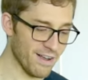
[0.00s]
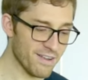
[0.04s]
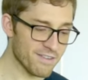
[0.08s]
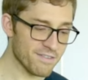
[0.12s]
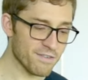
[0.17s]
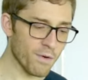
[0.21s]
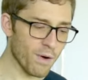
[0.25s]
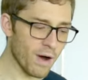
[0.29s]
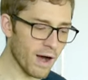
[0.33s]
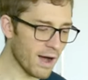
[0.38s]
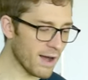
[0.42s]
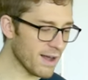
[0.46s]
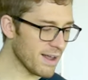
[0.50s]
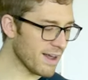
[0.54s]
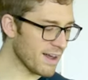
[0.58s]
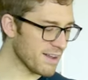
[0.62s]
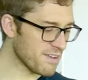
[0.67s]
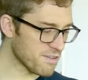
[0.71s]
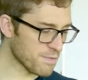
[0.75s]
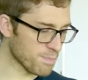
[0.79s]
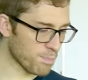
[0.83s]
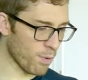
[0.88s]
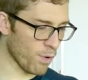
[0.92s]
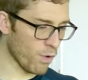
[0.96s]
So I, I
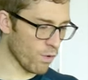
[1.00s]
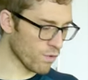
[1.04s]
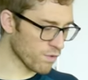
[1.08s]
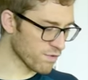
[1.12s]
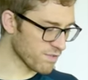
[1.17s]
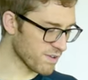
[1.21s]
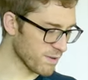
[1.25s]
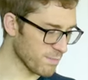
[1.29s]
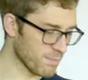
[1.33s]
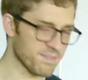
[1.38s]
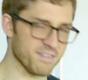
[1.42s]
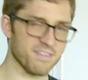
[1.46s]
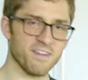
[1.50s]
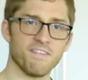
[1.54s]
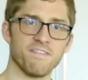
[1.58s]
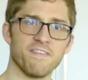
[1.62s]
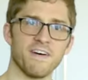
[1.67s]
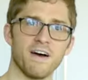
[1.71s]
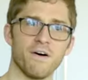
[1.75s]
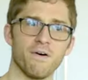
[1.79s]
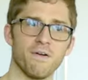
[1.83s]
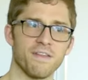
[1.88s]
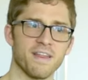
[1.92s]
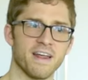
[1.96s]
just pulled some stuff
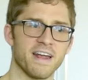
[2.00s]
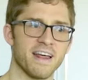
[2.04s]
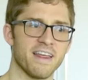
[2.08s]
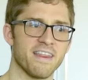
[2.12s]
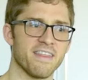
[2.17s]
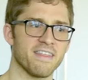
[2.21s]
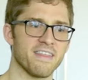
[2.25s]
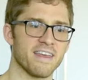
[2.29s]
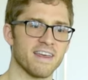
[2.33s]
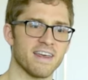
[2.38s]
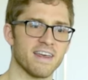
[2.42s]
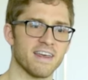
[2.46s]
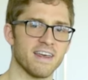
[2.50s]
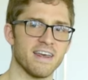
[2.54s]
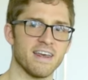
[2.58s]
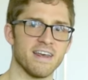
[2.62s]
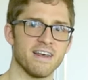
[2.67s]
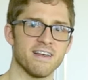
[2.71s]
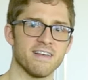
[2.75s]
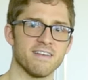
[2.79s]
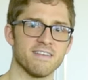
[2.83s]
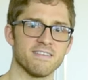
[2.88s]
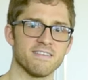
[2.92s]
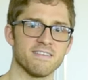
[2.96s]
out that I think
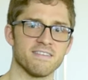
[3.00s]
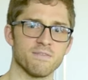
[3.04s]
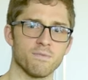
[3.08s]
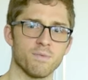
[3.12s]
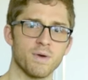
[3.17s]
is,